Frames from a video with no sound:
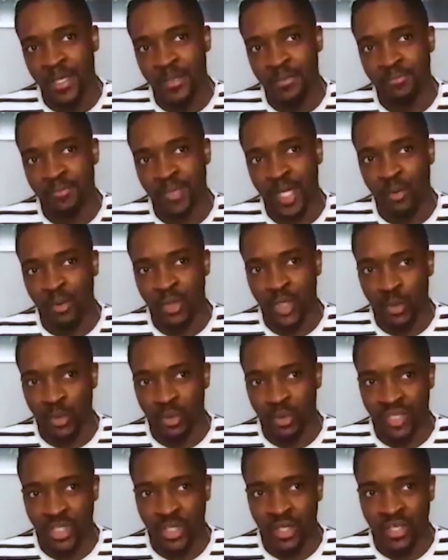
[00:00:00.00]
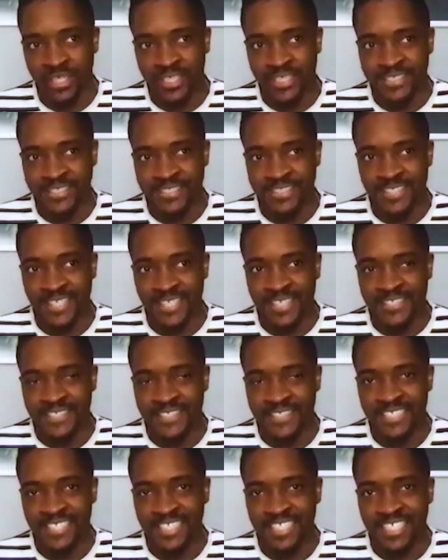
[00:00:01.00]
I went on with an artist,
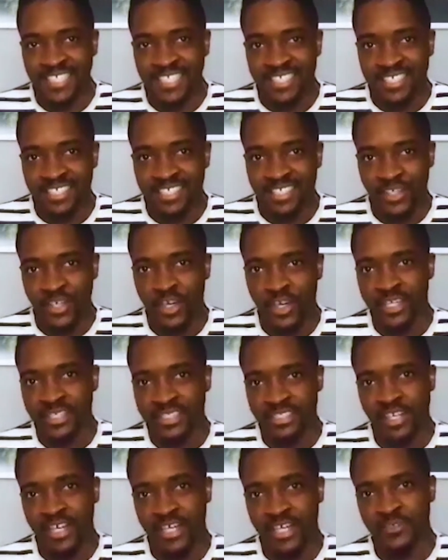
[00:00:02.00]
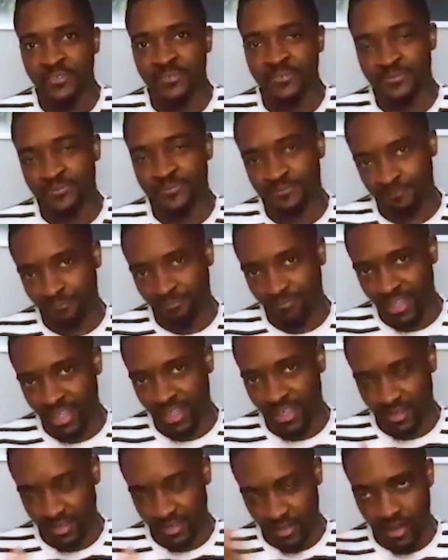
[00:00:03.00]
and the artist kind of,
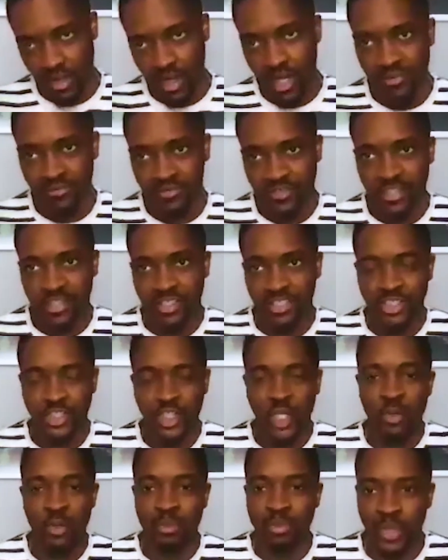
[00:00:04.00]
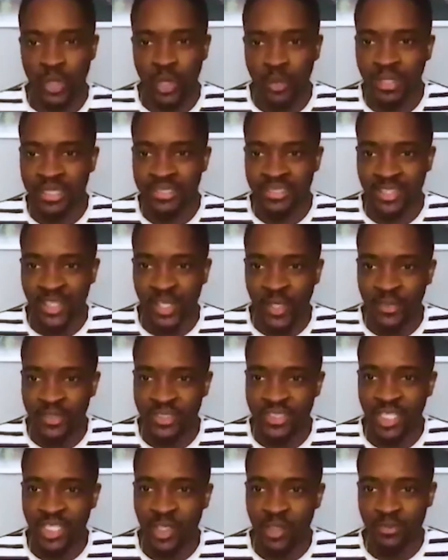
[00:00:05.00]
after the show, when we got back to the
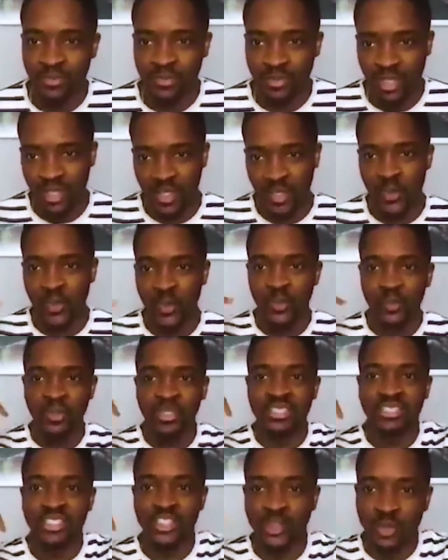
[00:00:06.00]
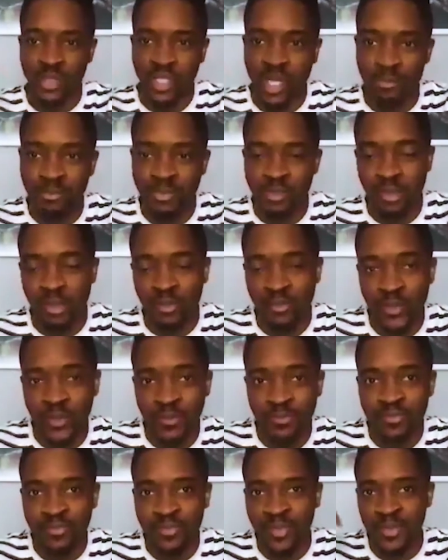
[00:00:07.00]
hotel, kind of called me and said, "Do you want to come to my
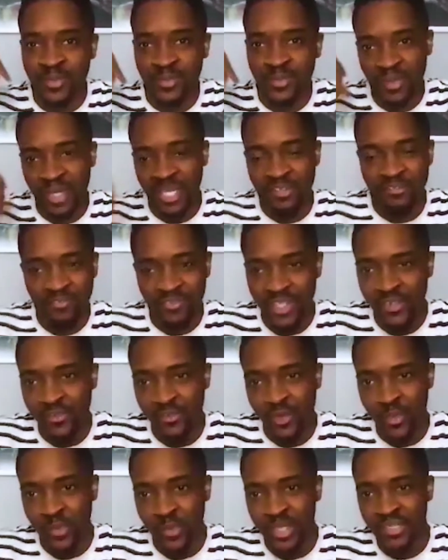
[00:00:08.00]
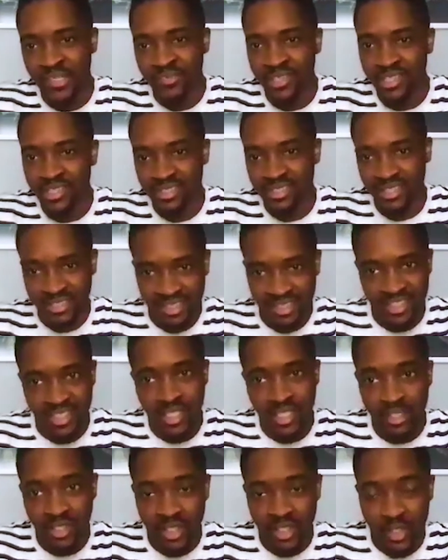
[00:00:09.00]
room playing FIFA or whatever?" So I
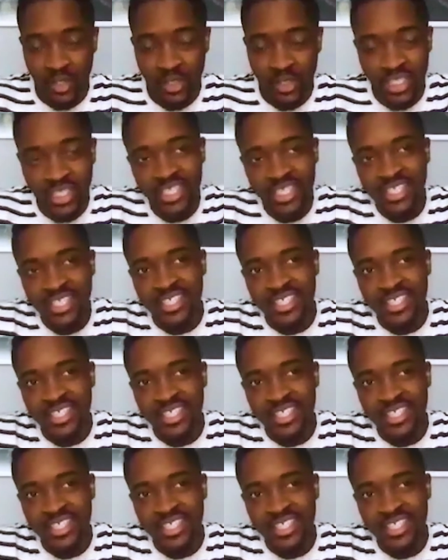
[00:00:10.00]
said, "Yeah, I'll go."